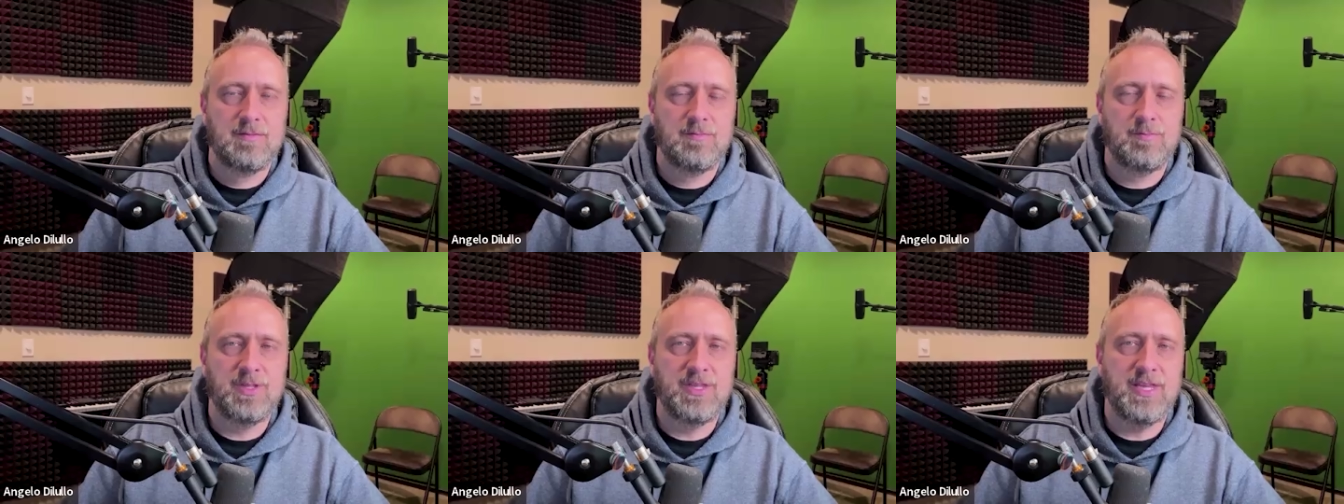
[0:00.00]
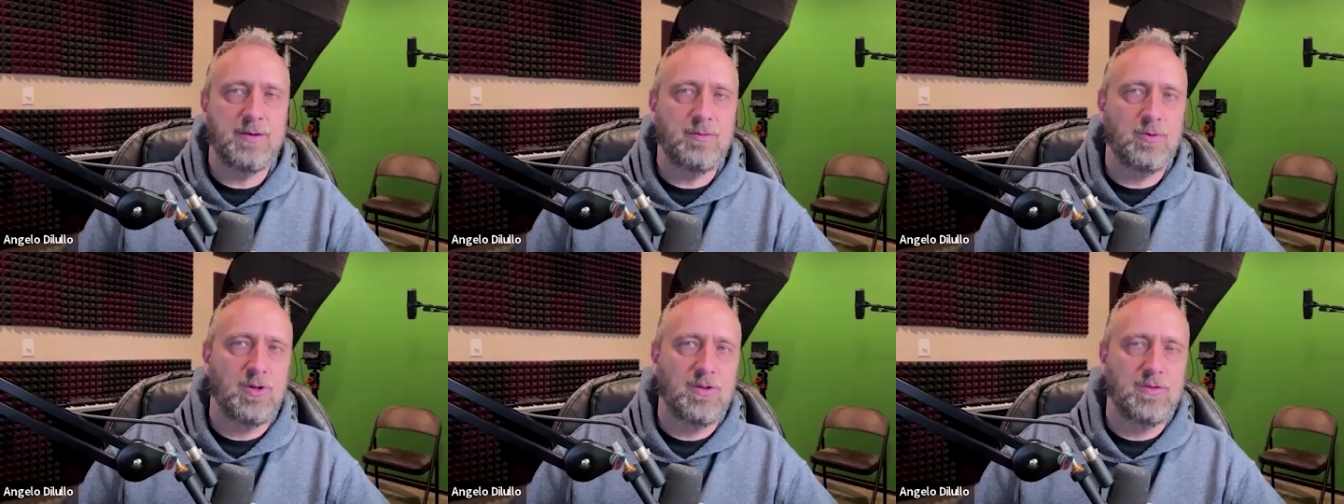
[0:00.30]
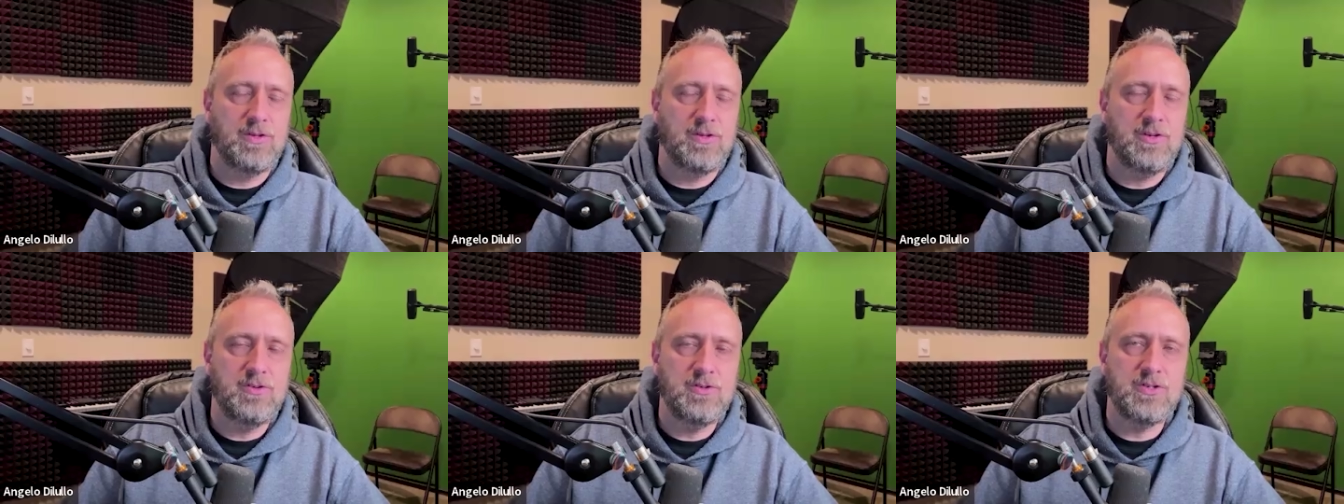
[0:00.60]
But they
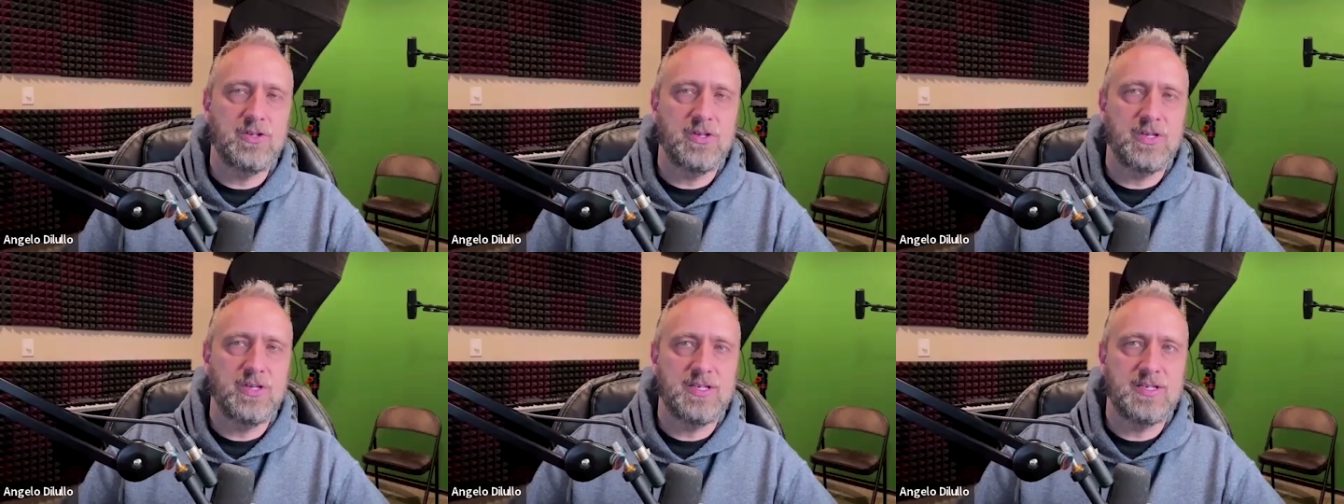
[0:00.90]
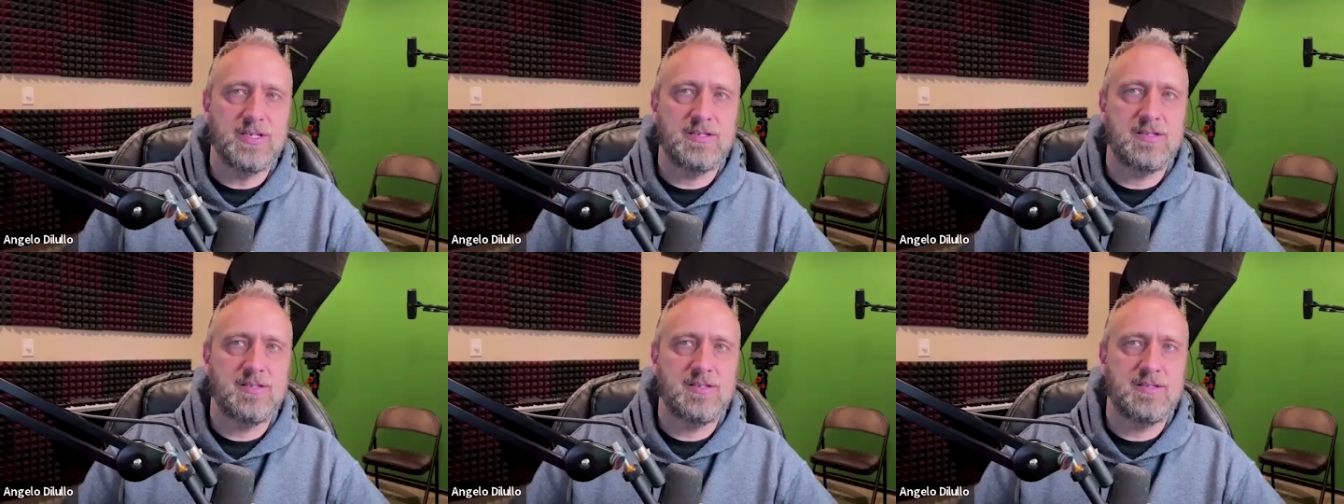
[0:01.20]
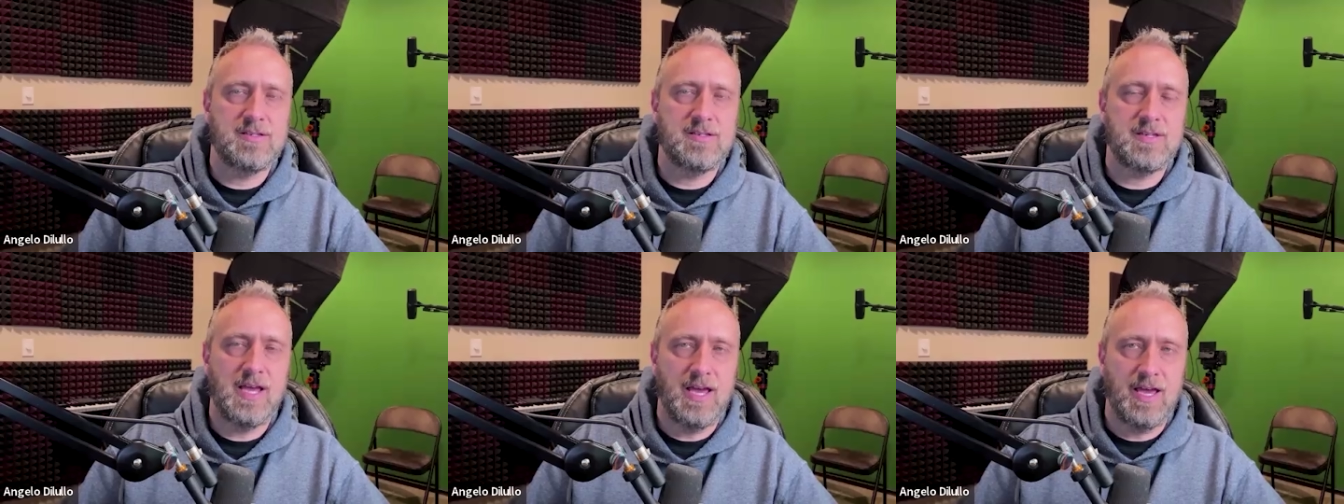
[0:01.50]
will usually
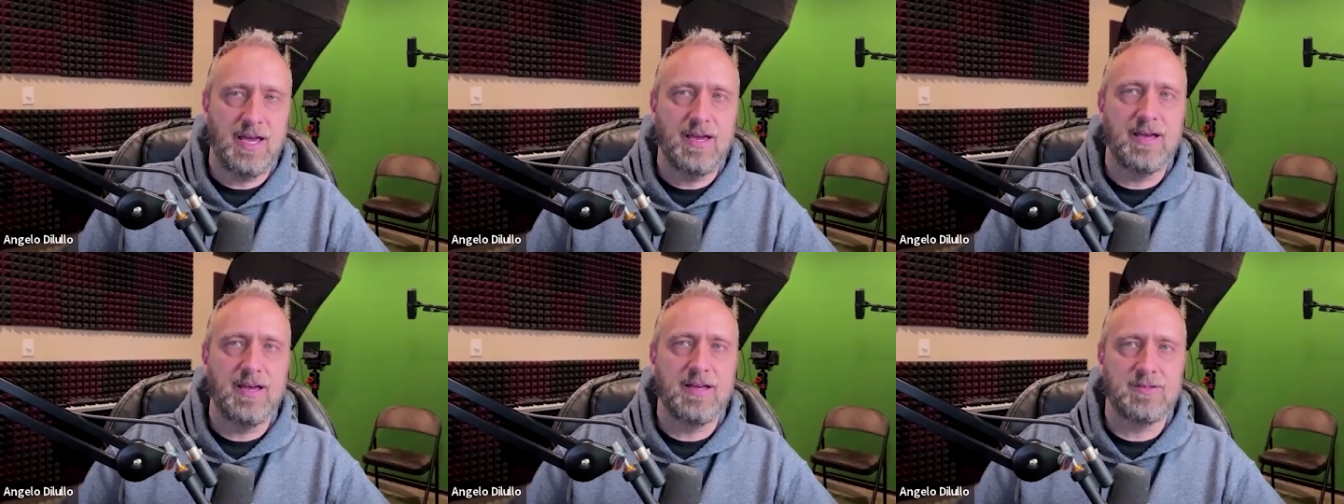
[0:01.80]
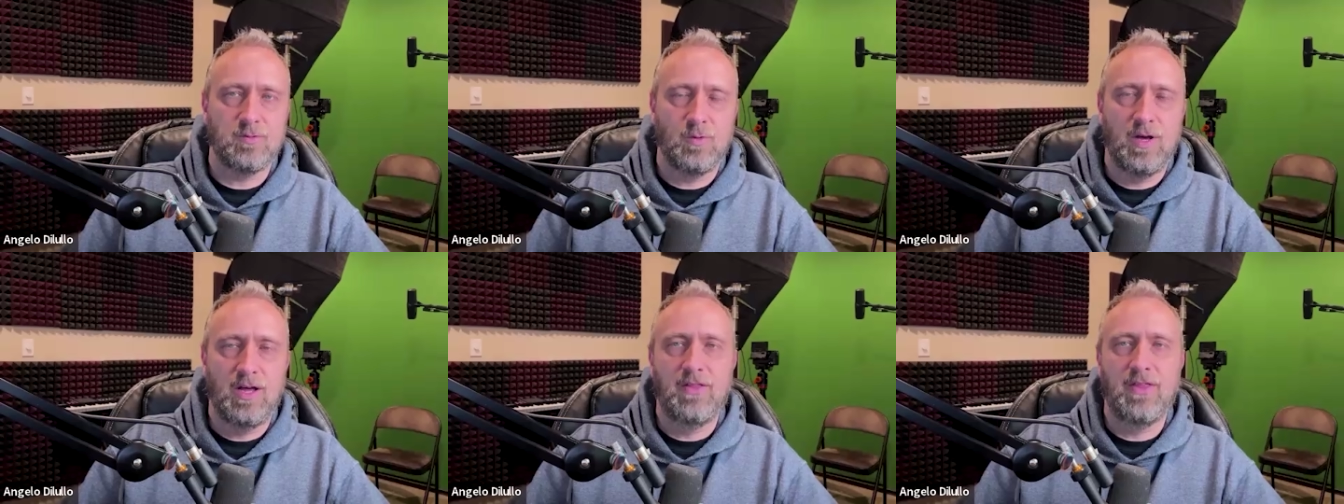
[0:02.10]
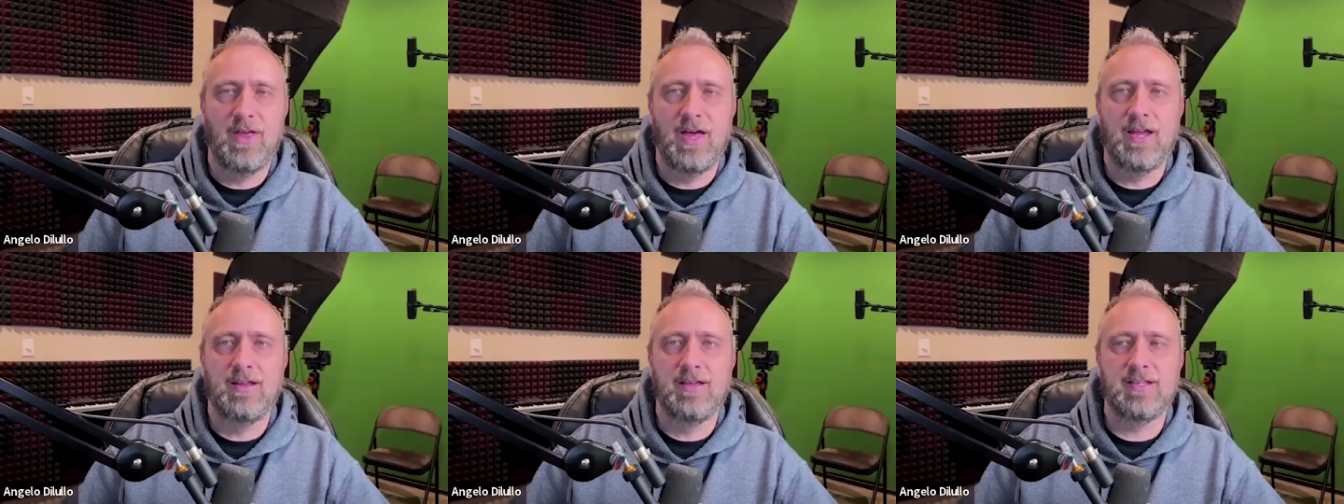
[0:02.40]
say as well
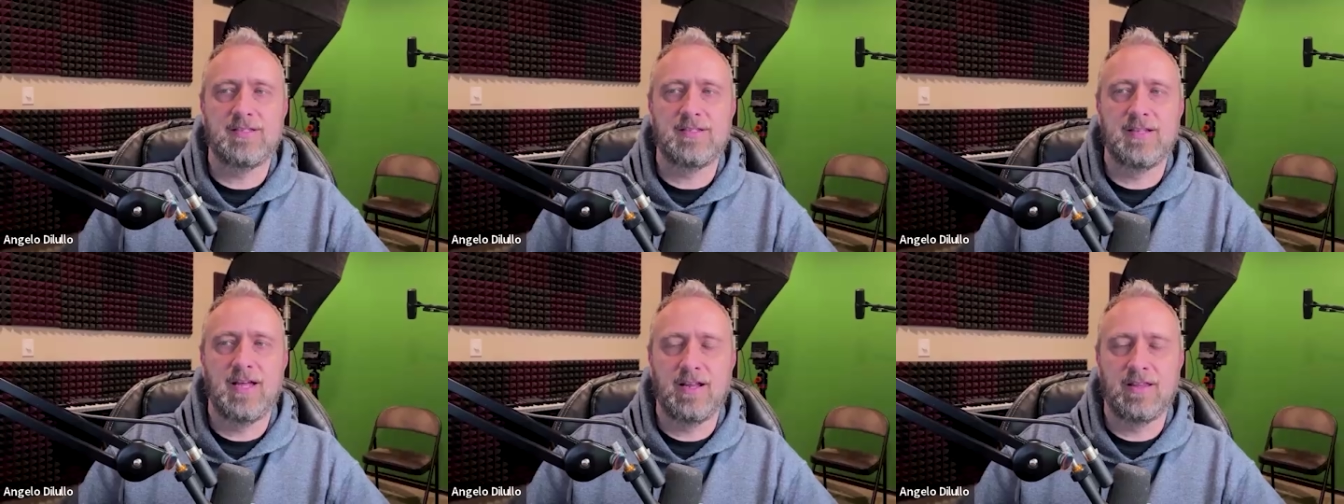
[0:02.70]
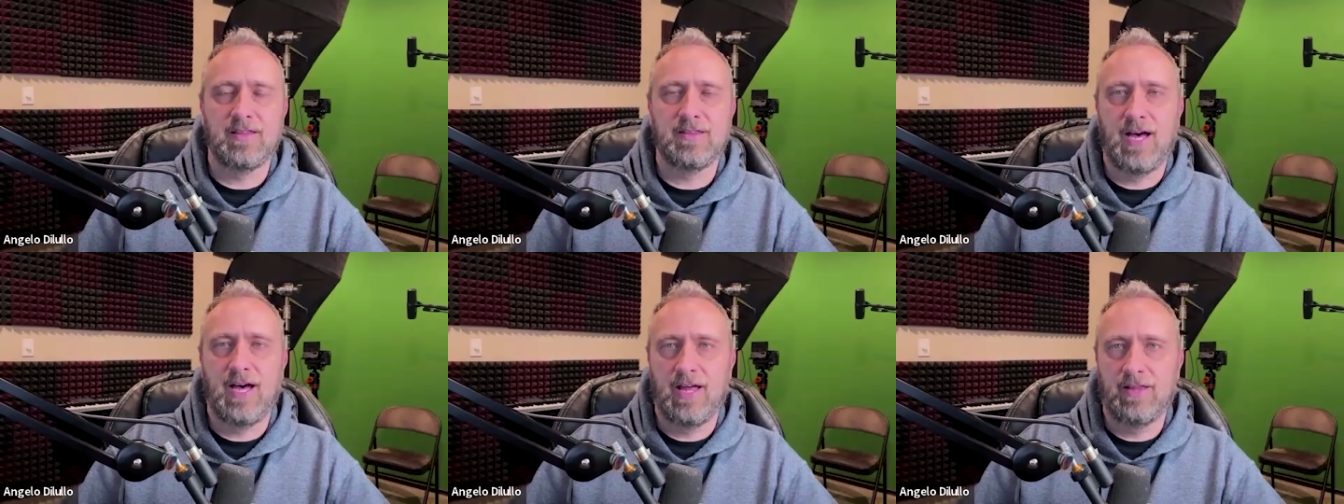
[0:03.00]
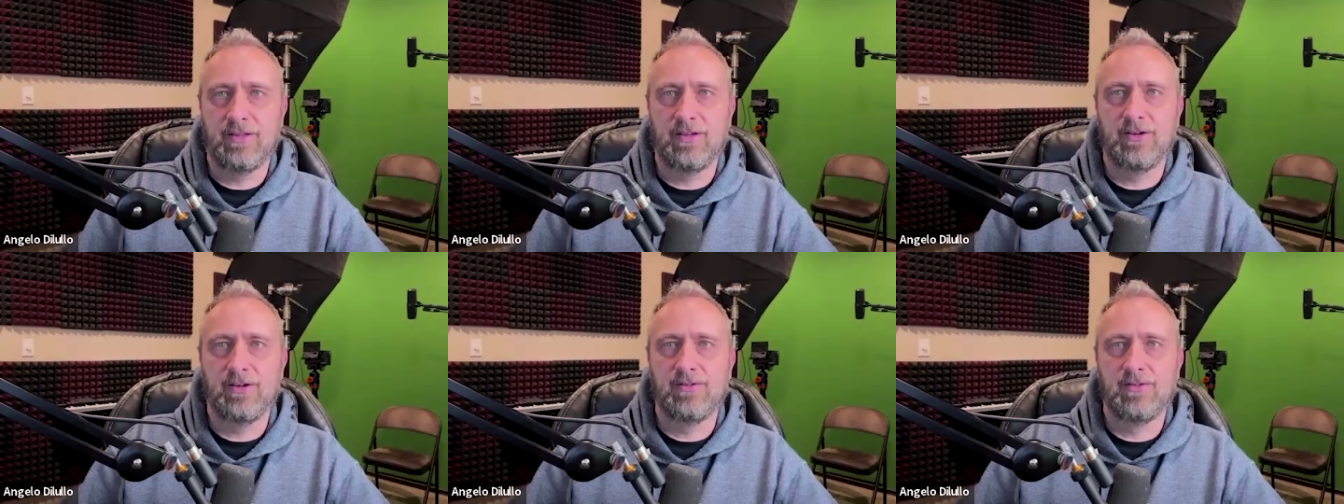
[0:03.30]
that it's not a
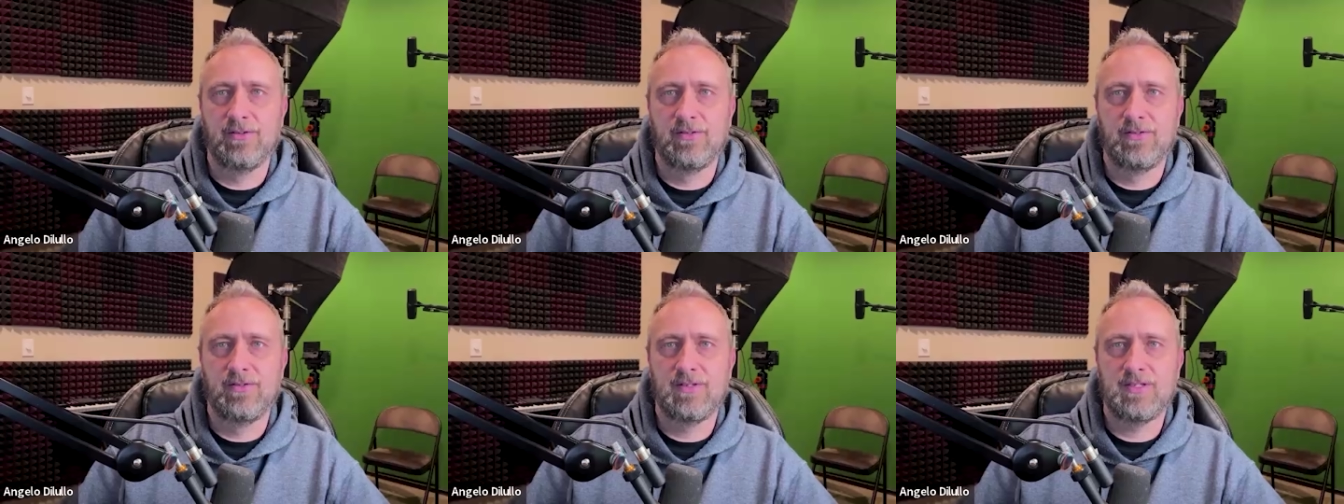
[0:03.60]
thought, though.